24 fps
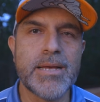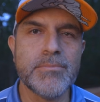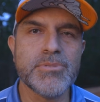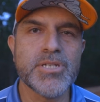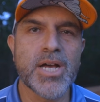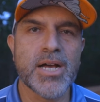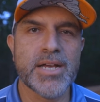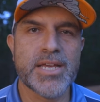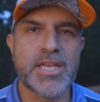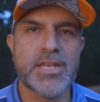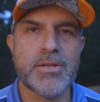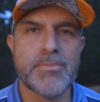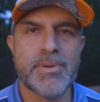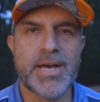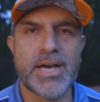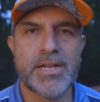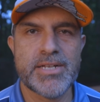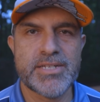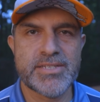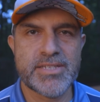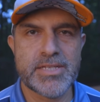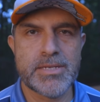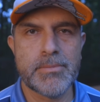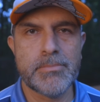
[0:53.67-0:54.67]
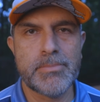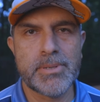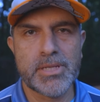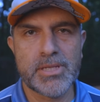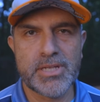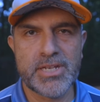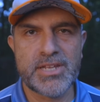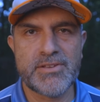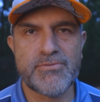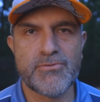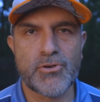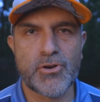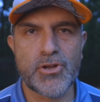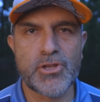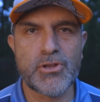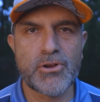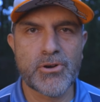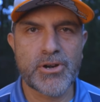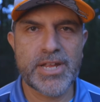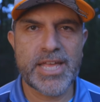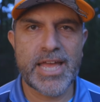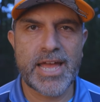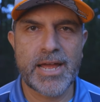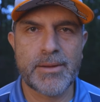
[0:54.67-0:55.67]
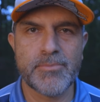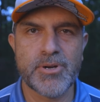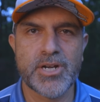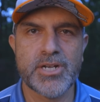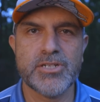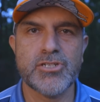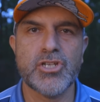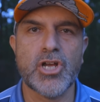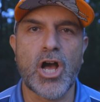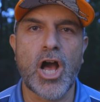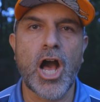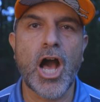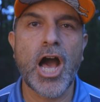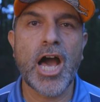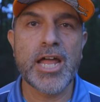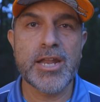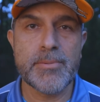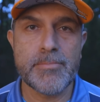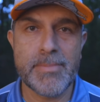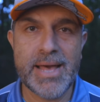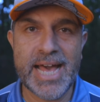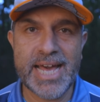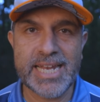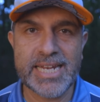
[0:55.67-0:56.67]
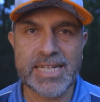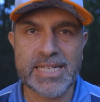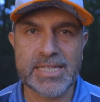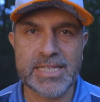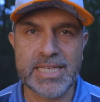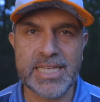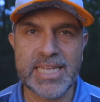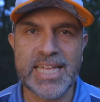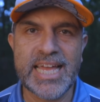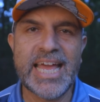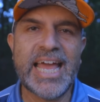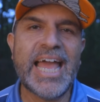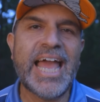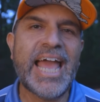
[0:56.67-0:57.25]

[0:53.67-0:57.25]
am talking about is the ability for your camera to automatically